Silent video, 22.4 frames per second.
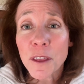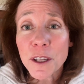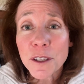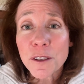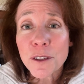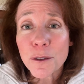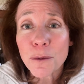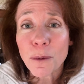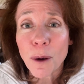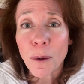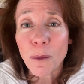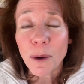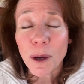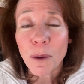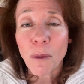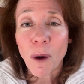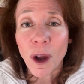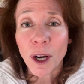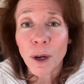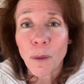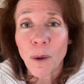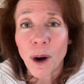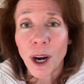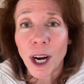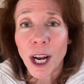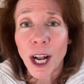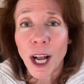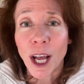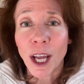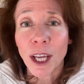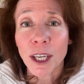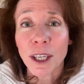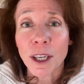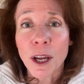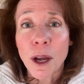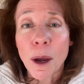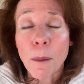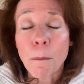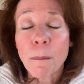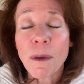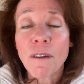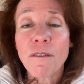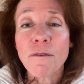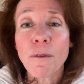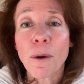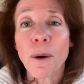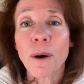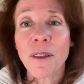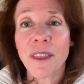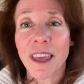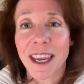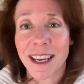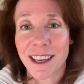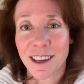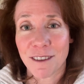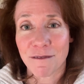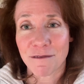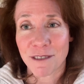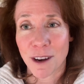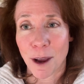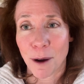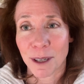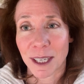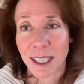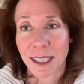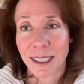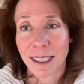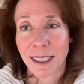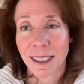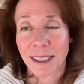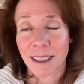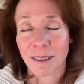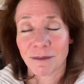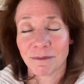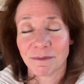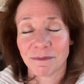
This is what we want to work on before they give notice.